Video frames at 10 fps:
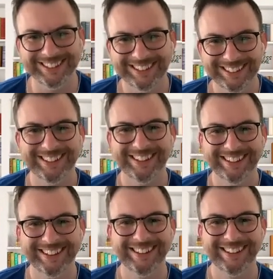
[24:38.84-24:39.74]

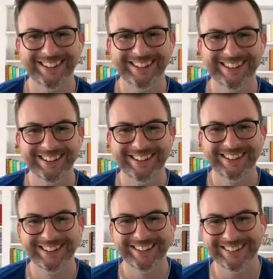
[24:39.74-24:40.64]

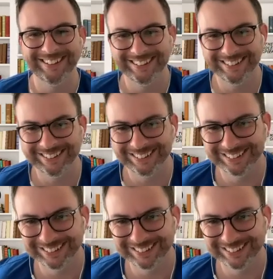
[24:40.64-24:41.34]
[no speech]